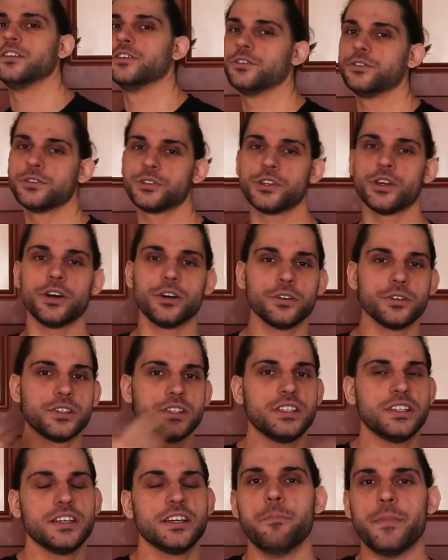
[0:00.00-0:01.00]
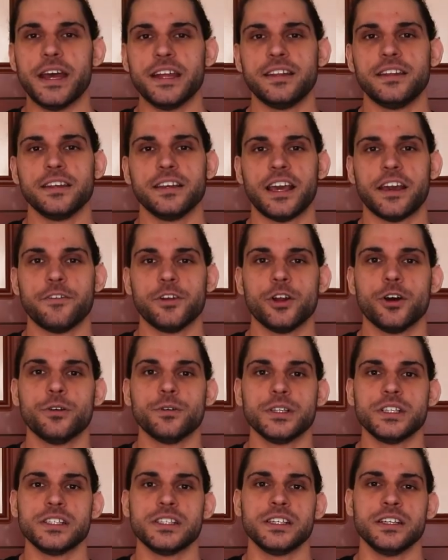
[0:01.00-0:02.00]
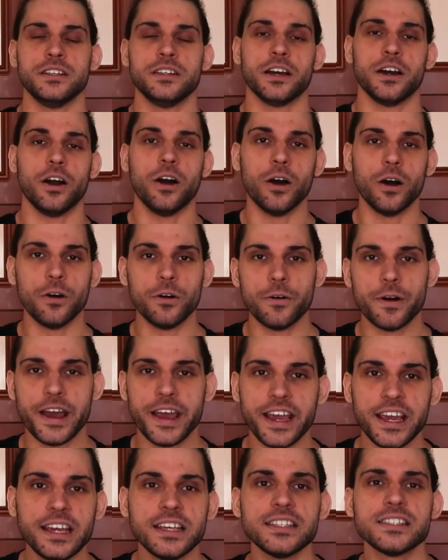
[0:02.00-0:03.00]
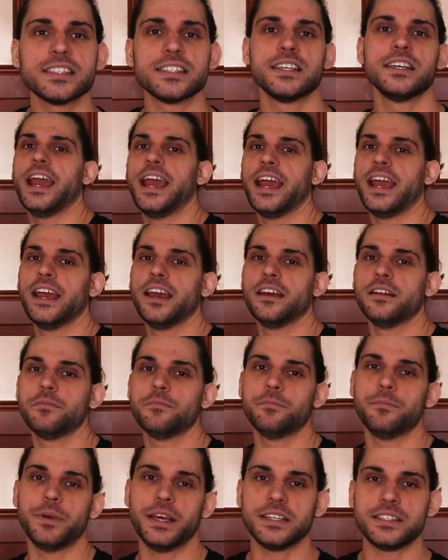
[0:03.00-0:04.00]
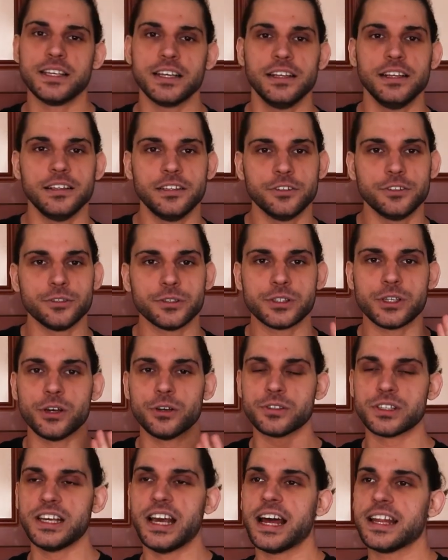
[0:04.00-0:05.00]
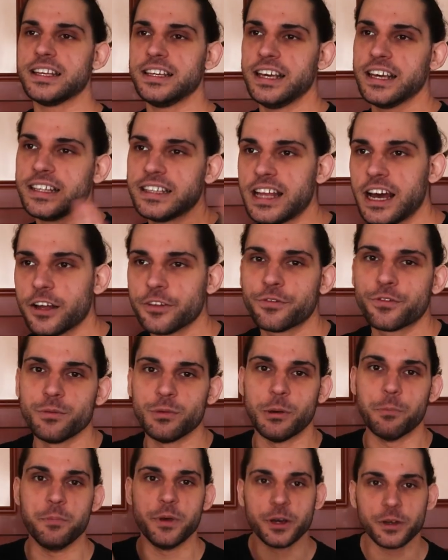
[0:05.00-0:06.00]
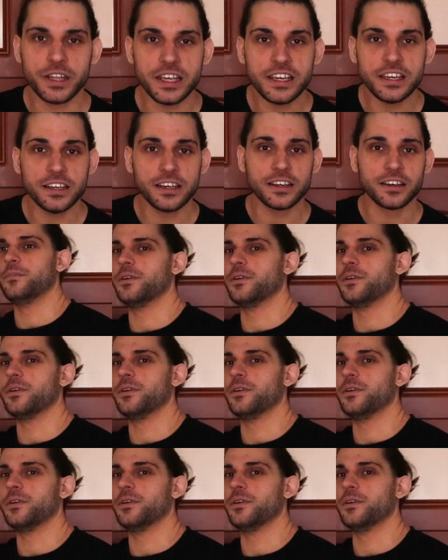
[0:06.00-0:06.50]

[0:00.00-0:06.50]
The Usos met Kevin Owens in the hallways, and basically the Usos got kicked out from the building.